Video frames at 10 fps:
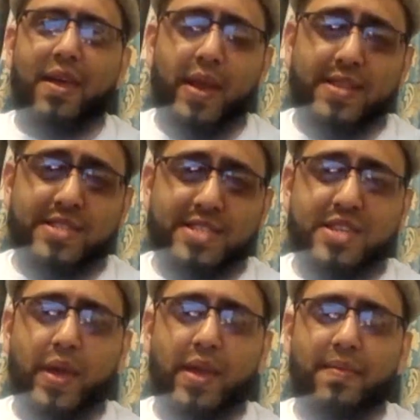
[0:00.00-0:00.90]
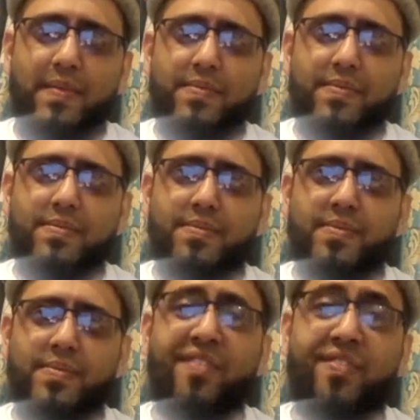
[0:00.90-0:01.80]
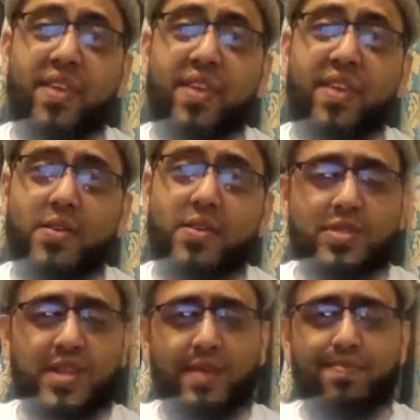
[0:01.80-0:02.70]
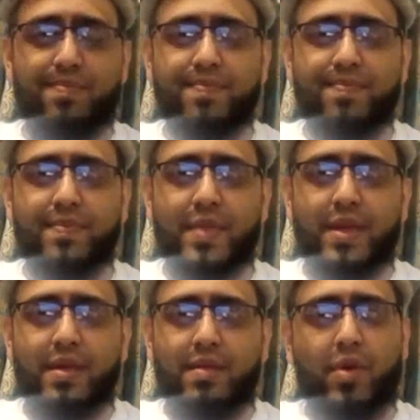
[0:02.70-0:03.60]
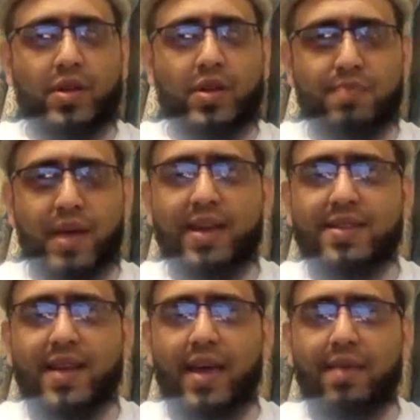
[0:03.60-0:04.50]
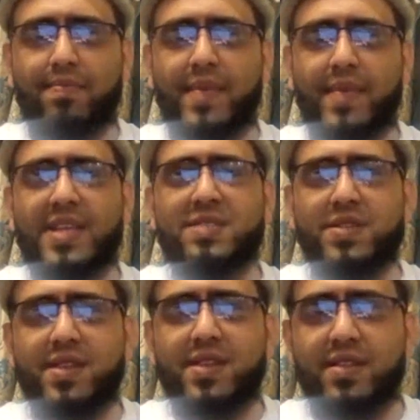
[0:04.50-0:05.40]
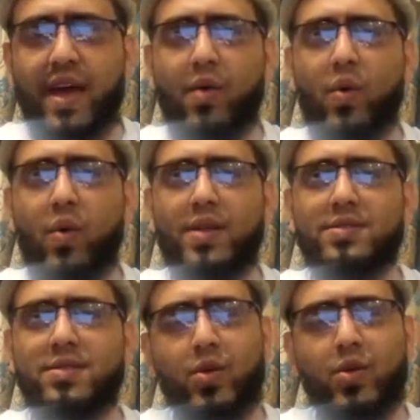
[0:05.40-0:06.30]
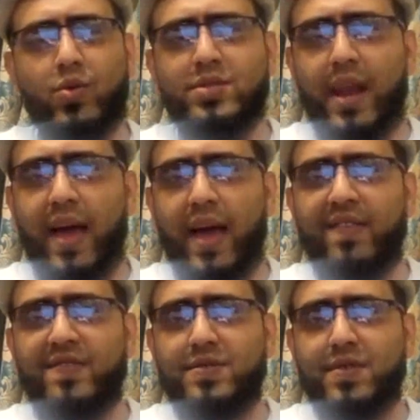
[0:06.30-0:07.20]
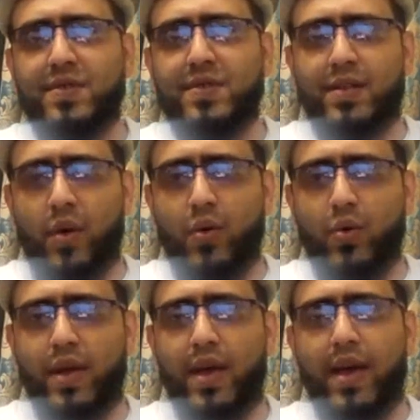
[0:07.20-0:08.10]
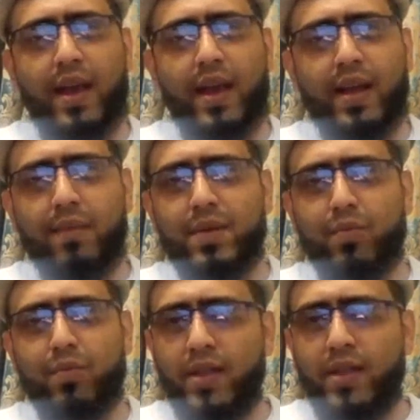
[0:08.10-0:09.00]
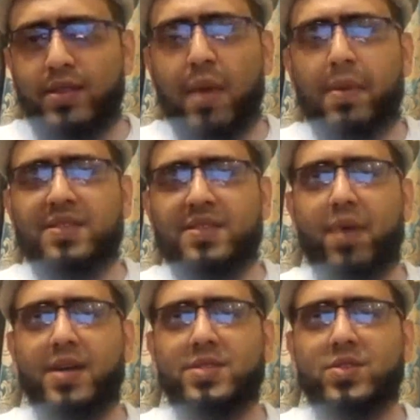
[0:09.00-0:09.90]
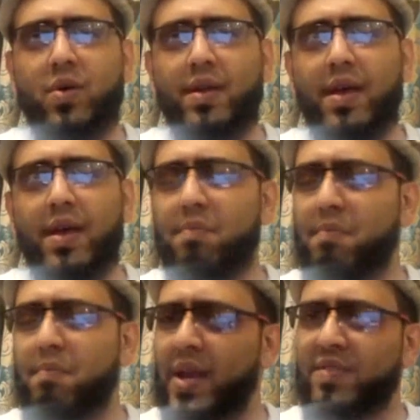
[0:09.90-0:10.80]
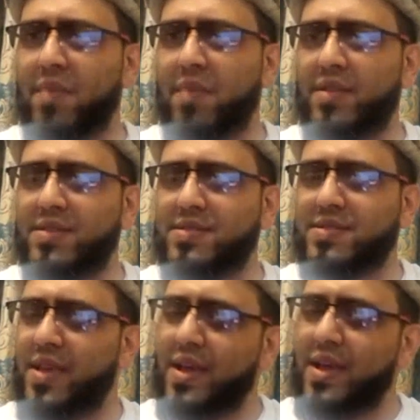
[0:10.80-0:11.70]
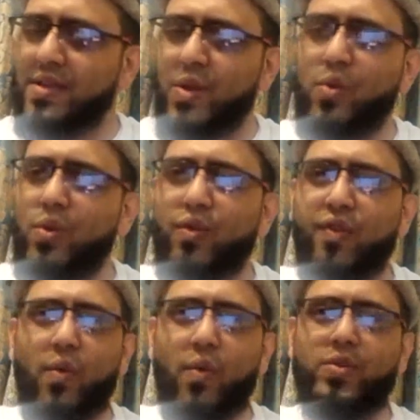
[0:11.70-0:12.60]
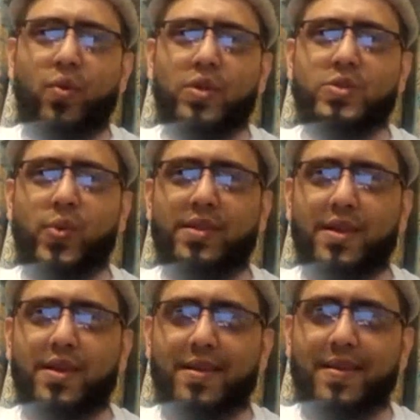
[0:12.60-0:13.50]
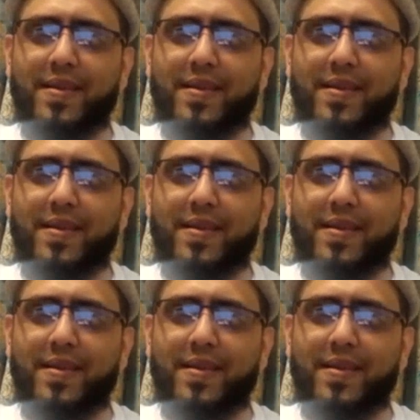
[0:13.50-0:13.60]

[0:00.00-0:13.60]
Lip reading: when it's snowing, they fear to sleep. Because many a time, especially the young ones, lose their lives in the cold. And come the morning, the babies are passed on. Many of the mothers don't look forward towards winter